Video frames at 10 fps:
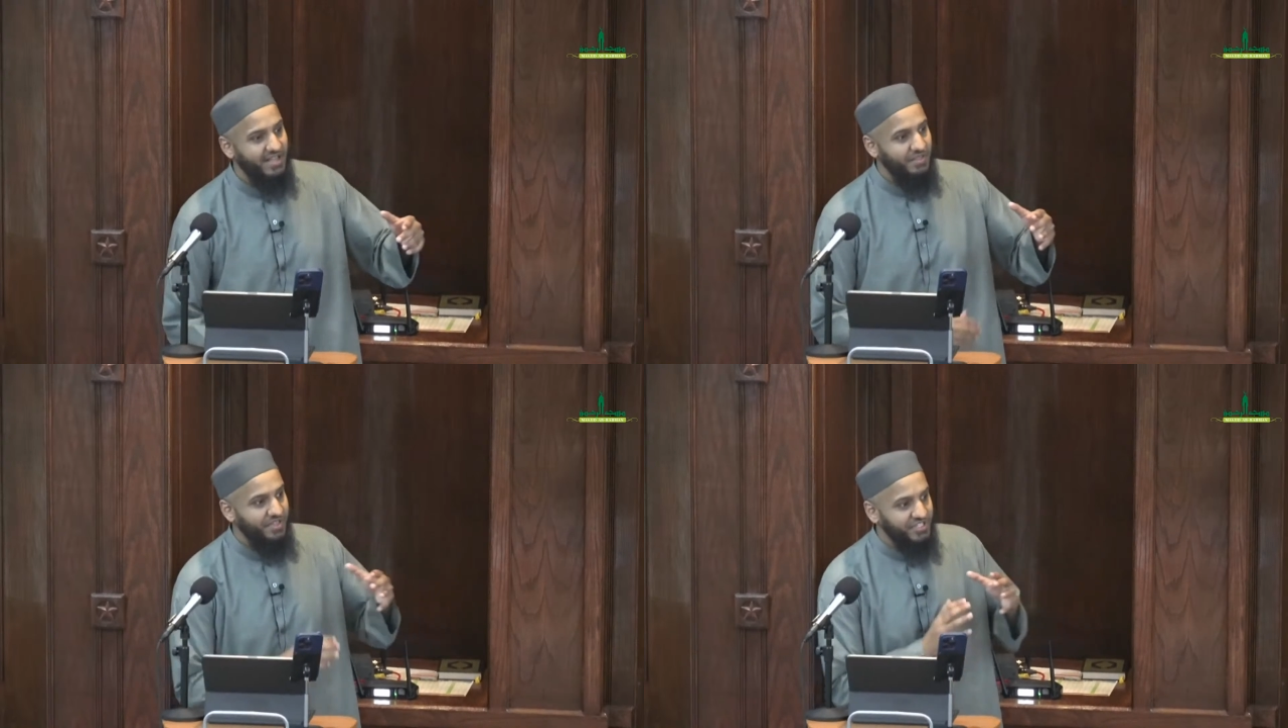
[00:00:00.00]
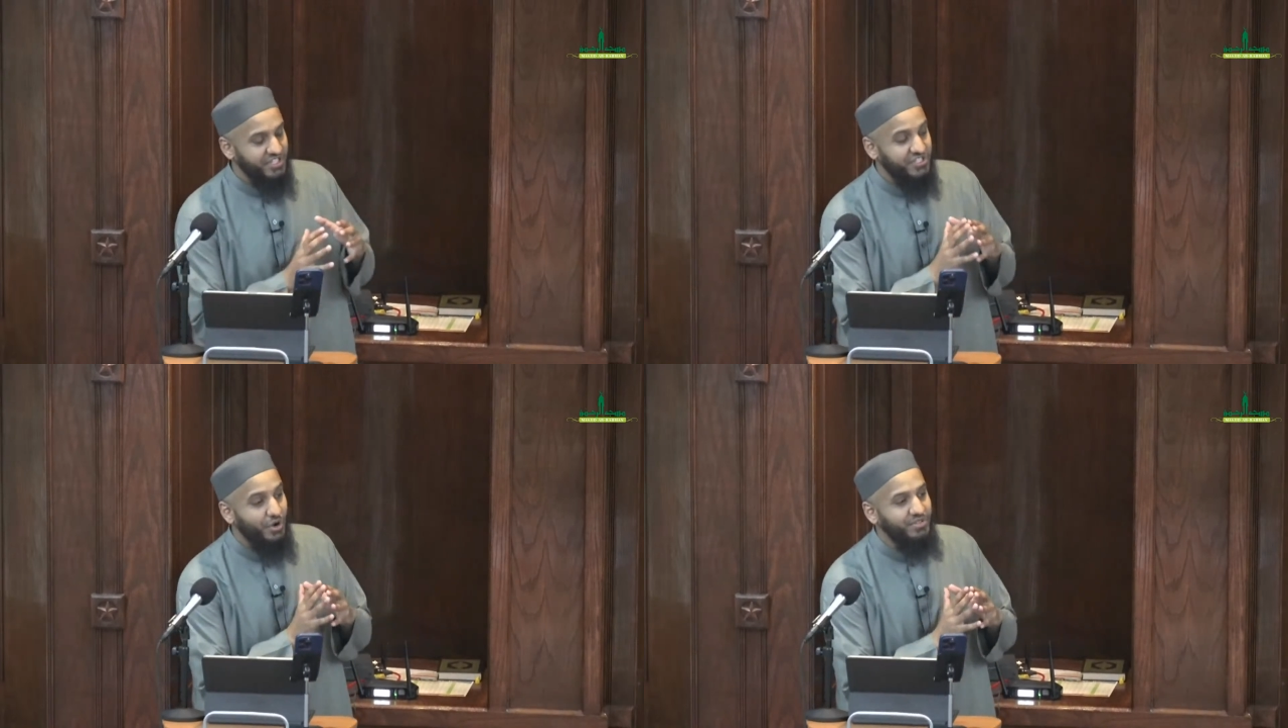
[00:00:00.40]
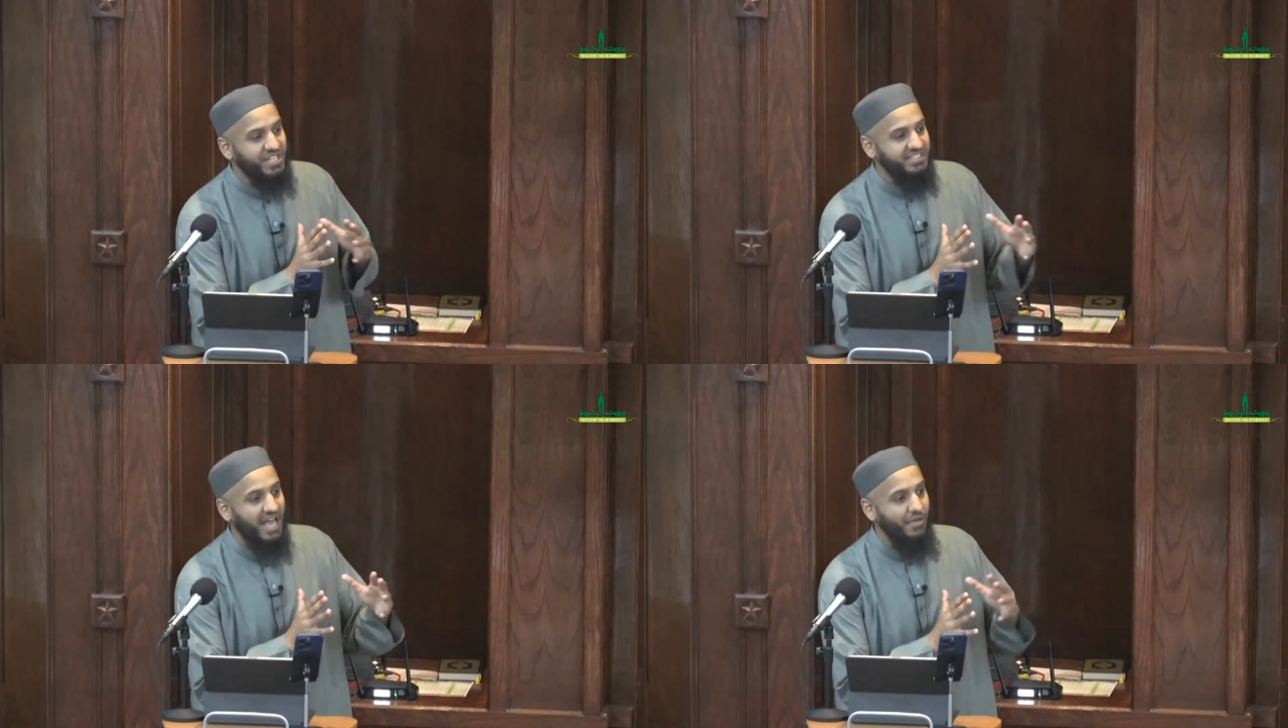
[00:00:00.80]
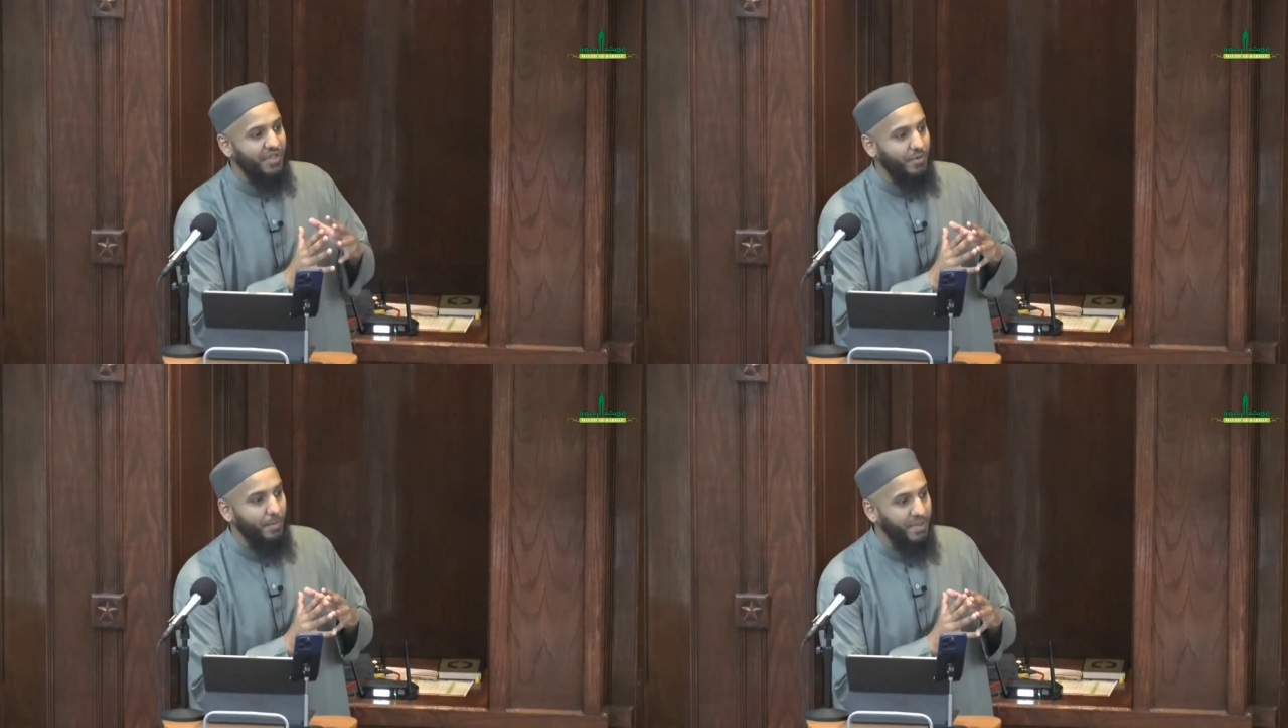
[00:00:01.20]
This just shows us how
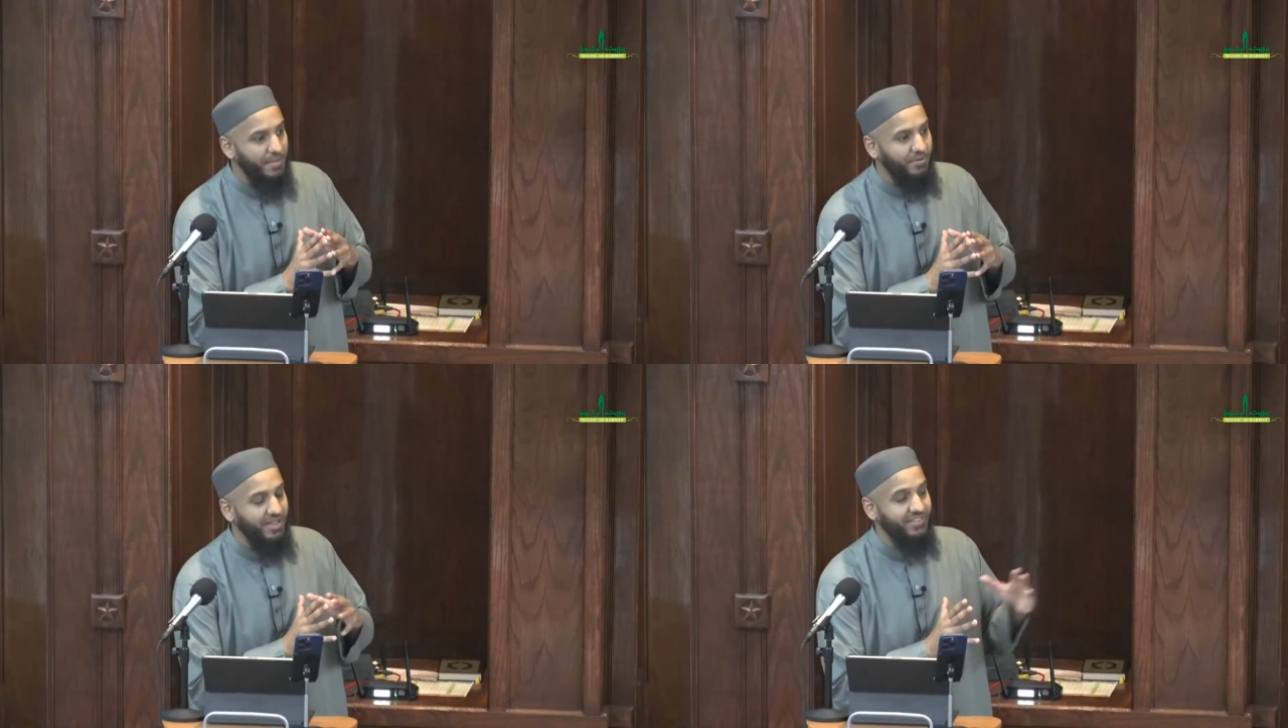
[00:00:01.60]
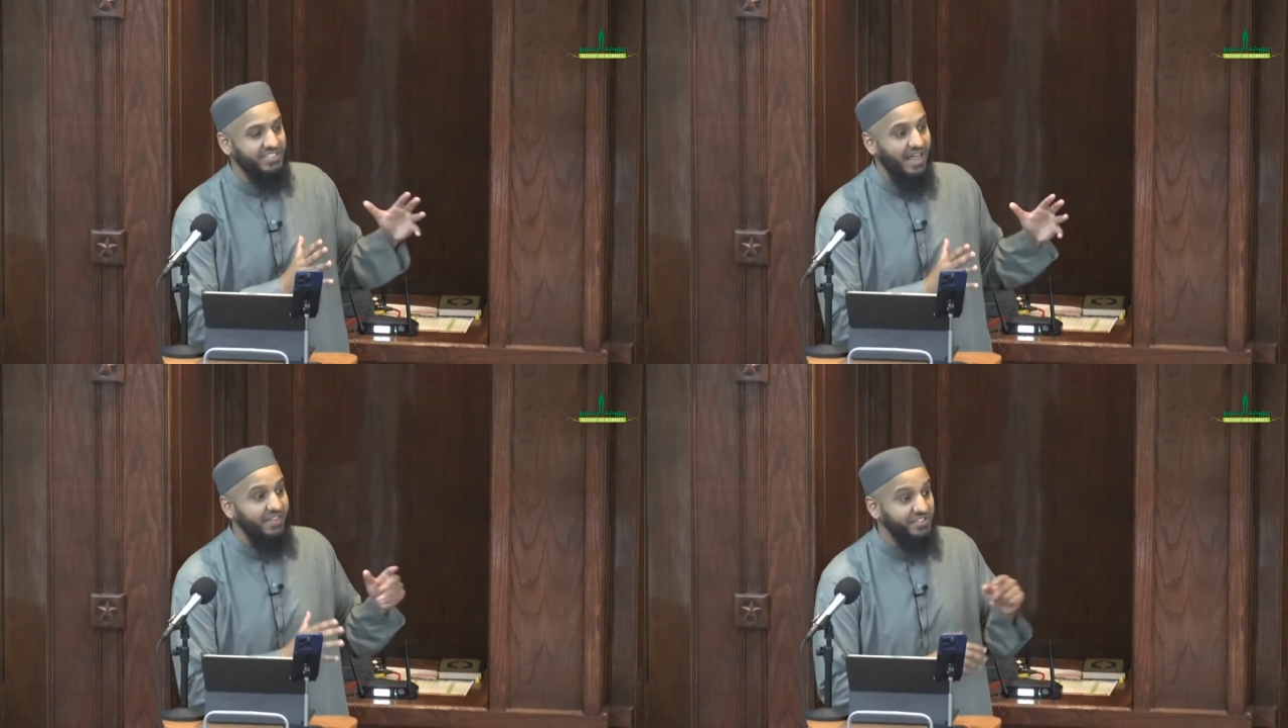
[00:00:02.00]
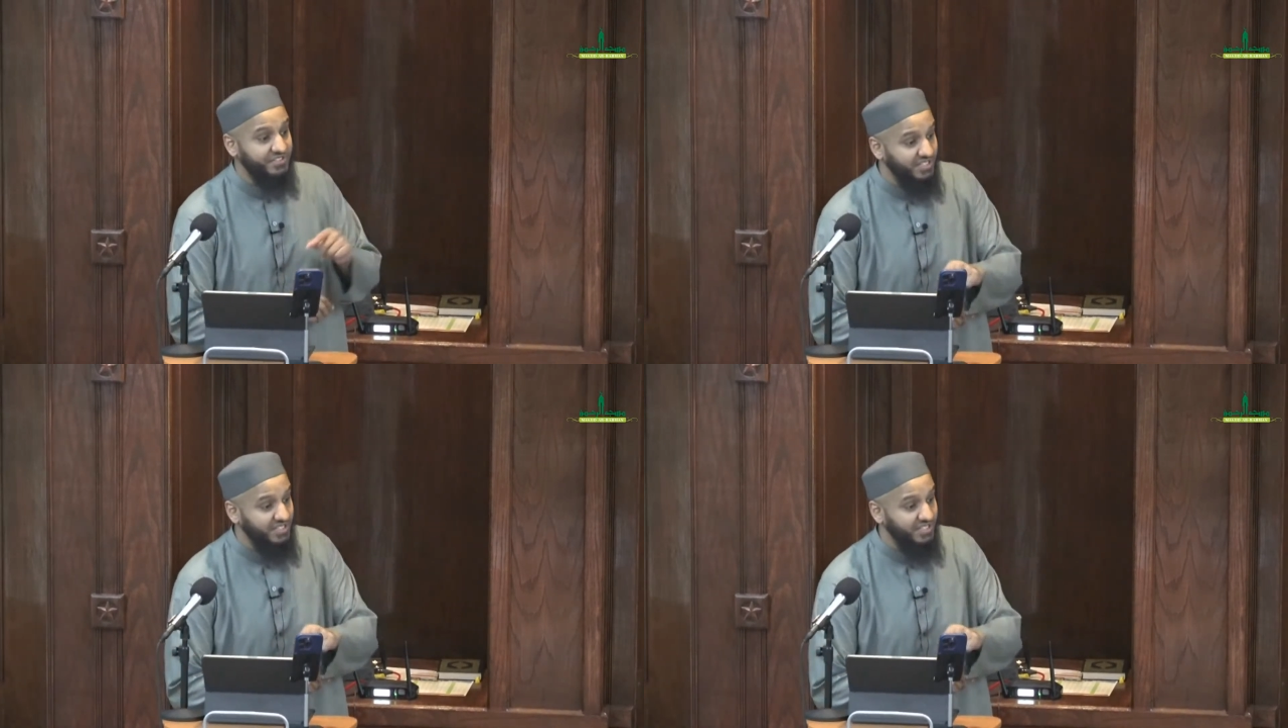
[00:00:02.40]
they were people of intelligence.